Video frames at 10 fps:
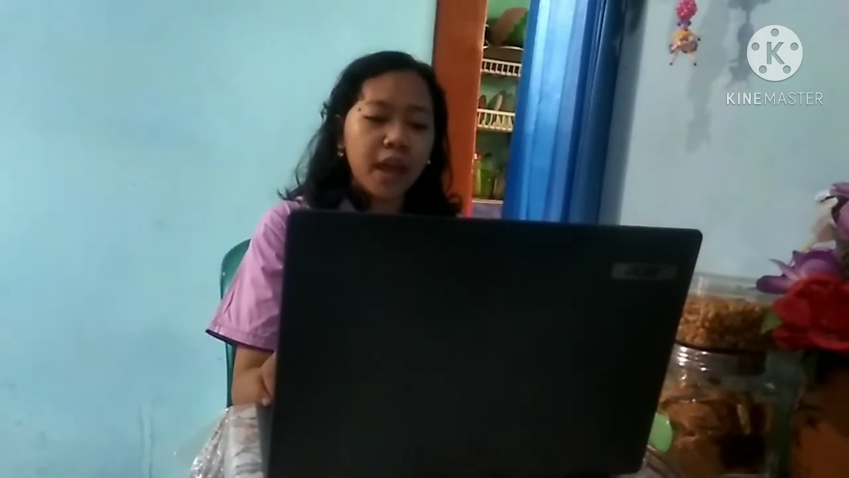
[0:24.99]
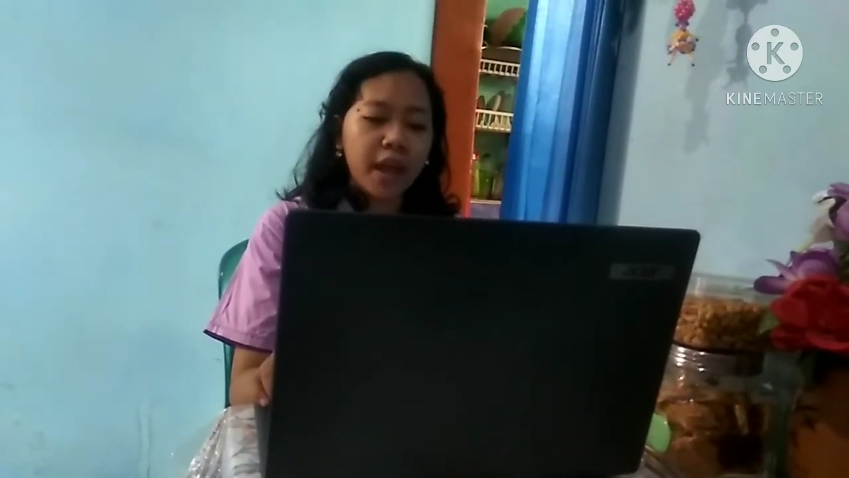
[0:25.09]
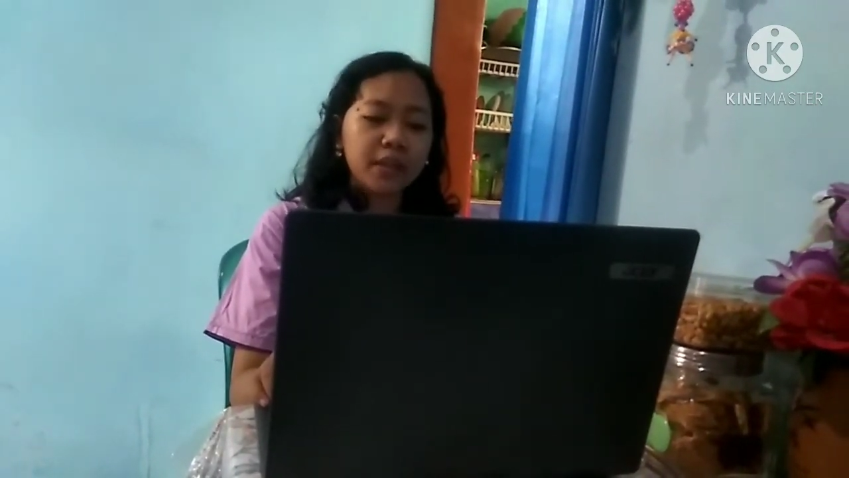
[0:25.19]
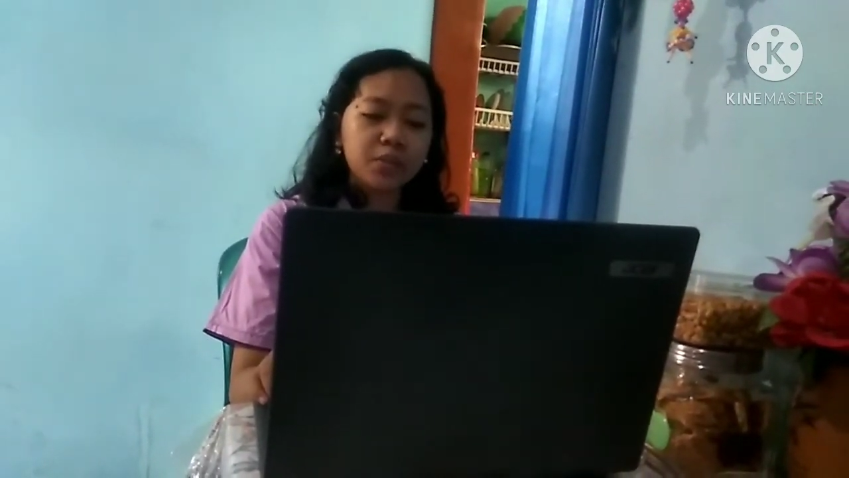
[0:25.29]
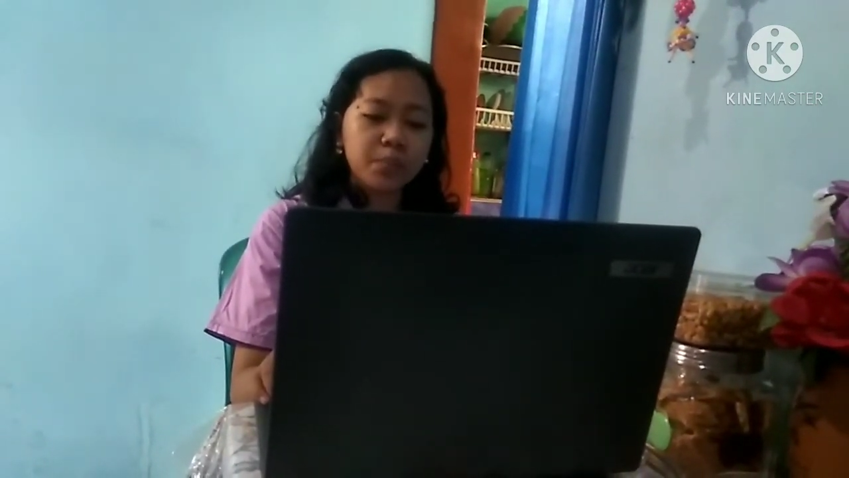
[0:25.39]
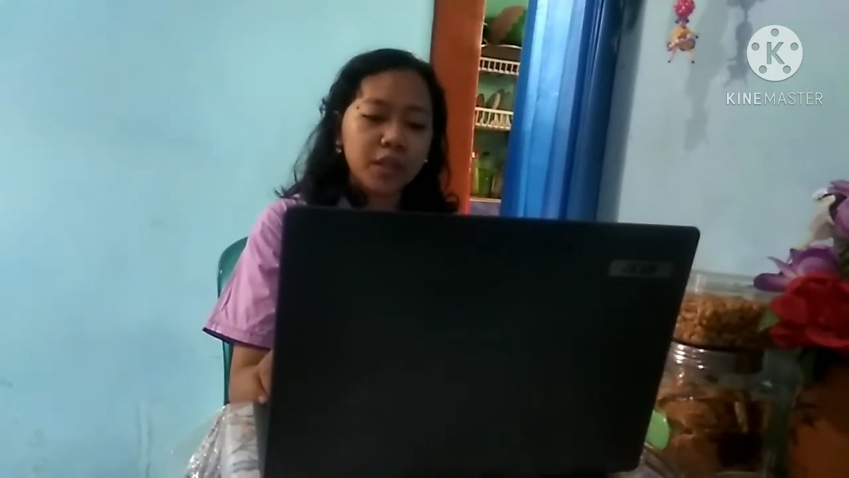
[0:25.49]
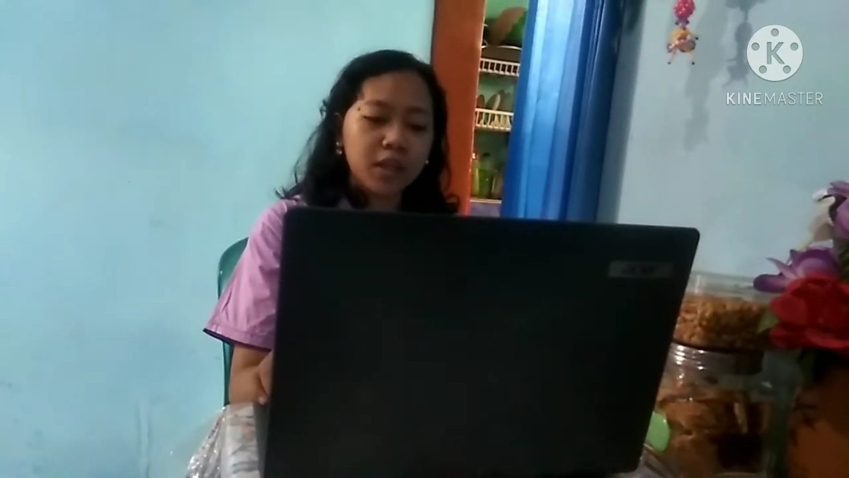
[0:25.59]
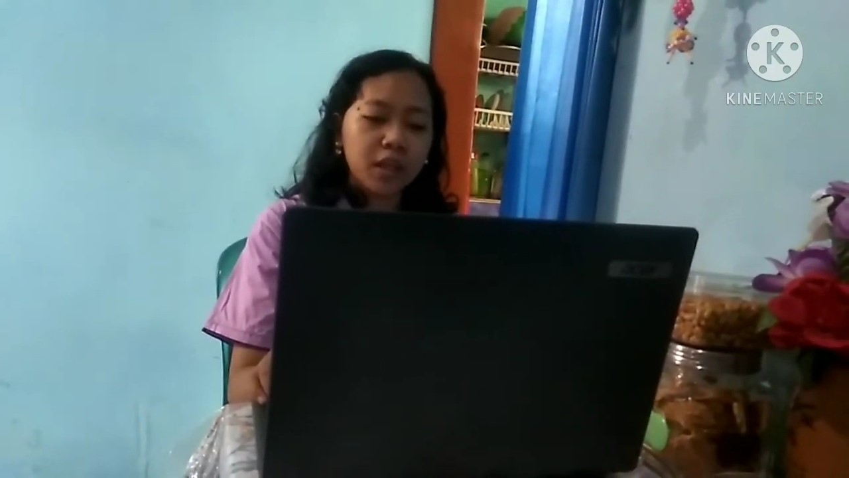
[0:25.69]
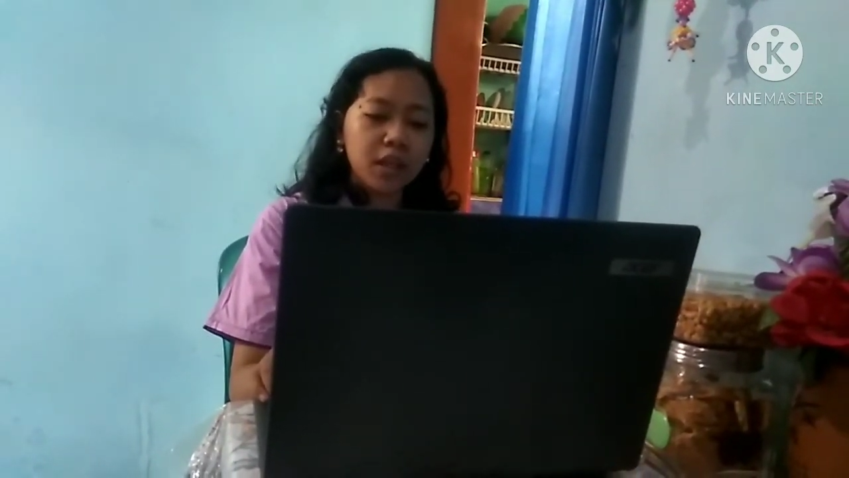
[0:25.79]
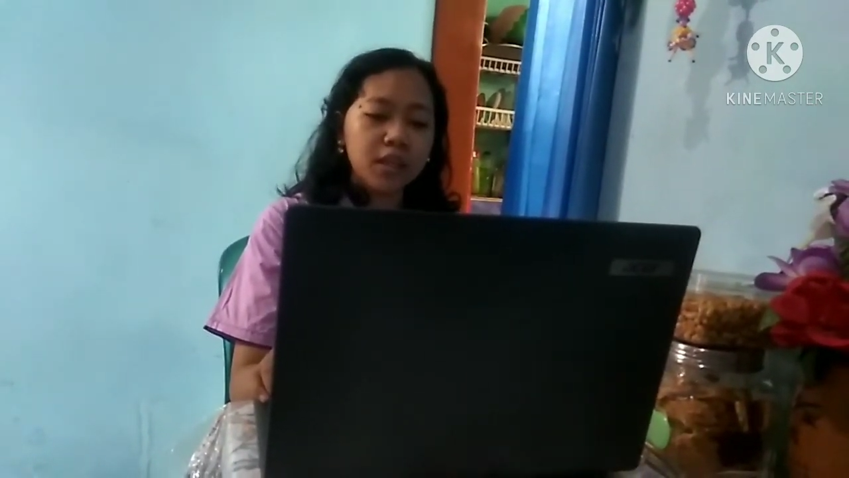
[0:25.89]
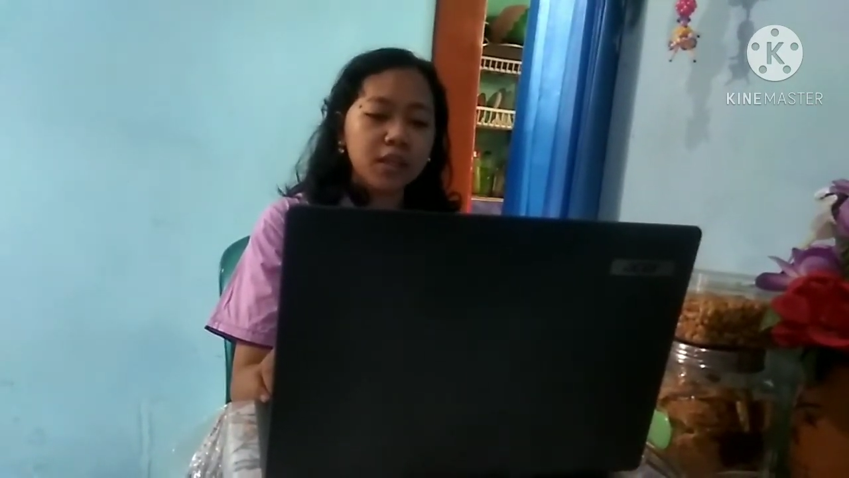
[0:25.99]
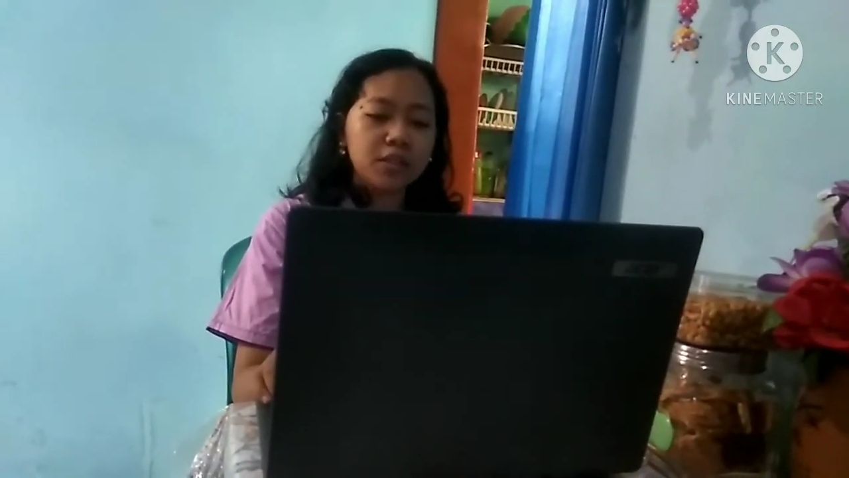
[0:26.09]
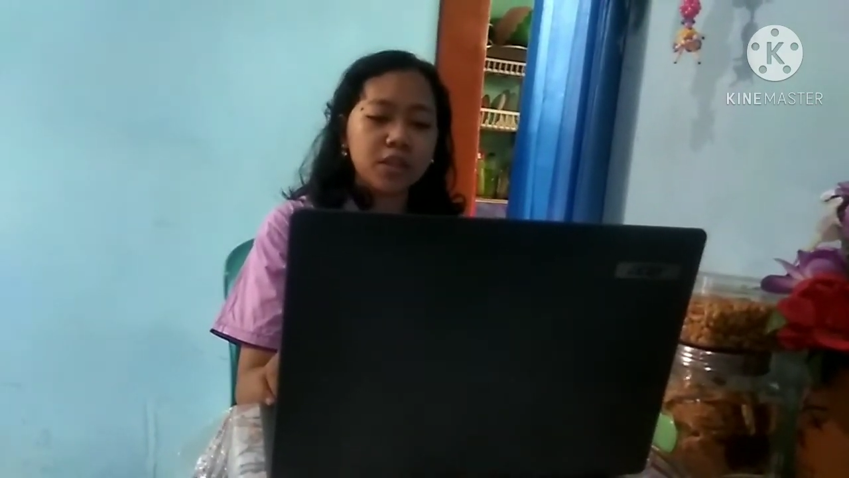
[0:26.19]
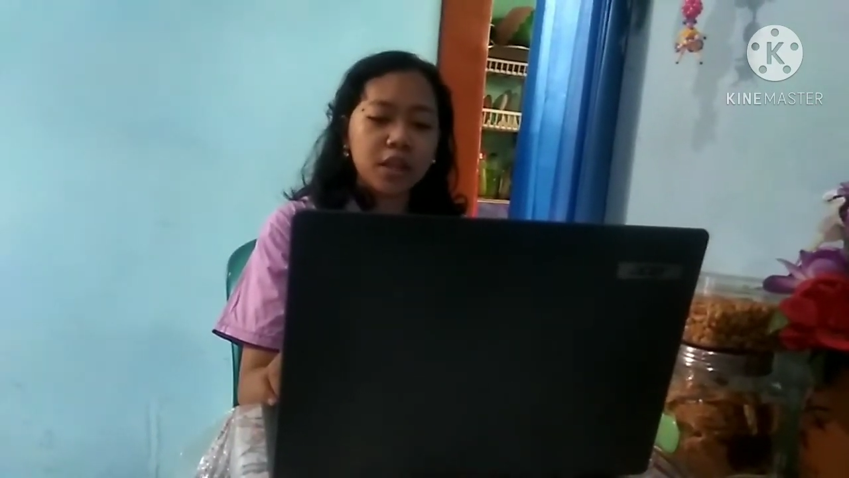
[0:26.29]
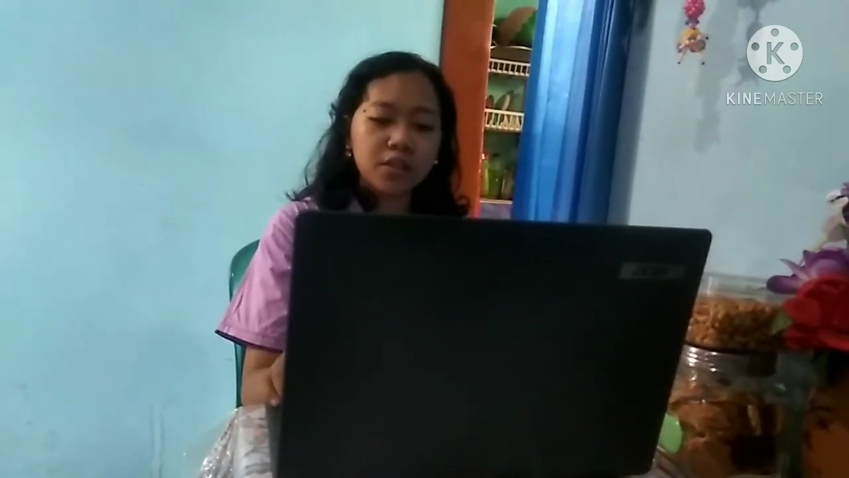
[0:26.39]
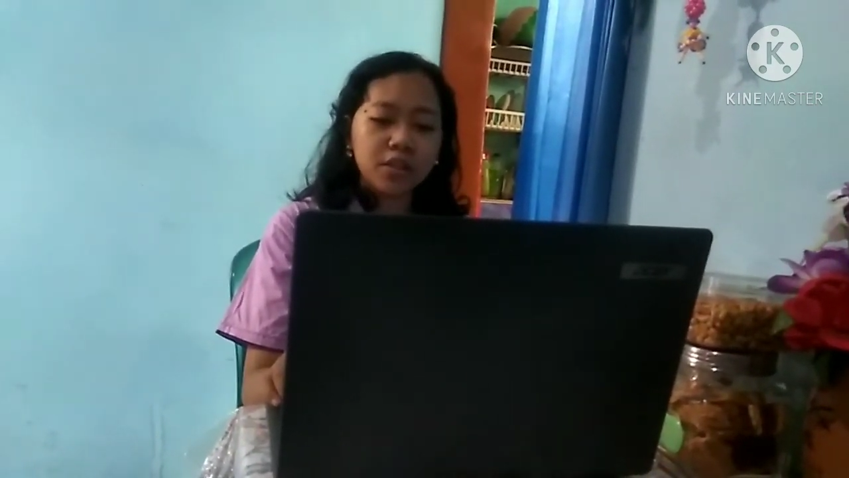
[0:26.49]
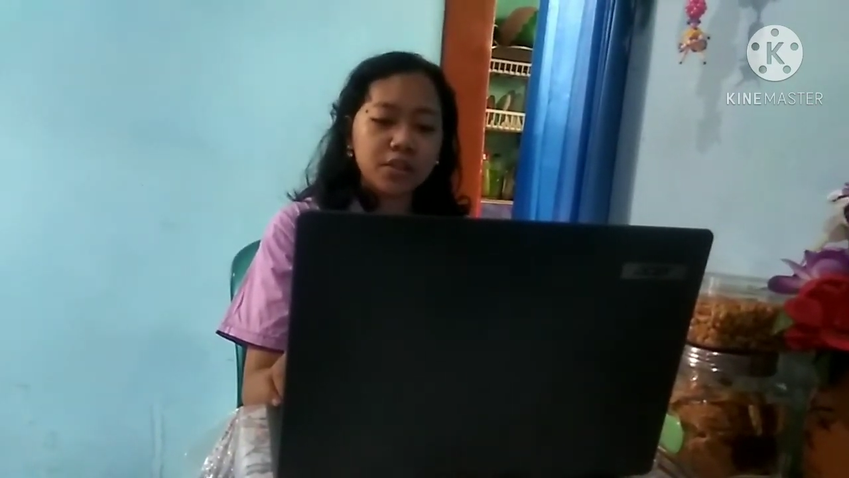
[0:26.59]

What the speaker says: and speak in the standard